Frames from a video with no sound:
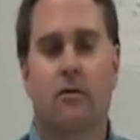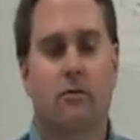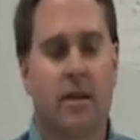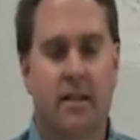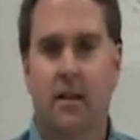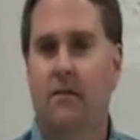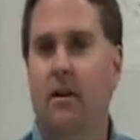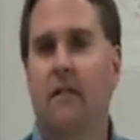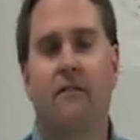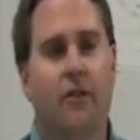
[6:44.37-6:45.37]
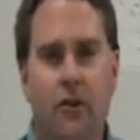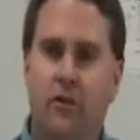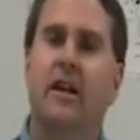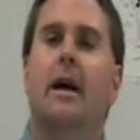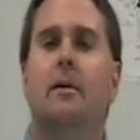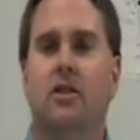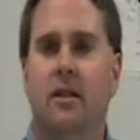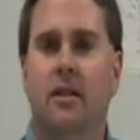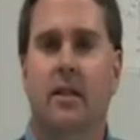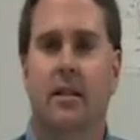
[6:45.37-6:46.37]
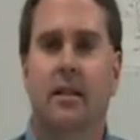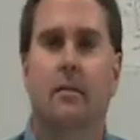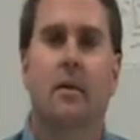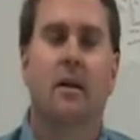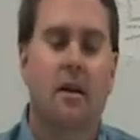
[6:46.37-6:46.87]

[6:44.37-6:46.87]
risk of further damage to the system.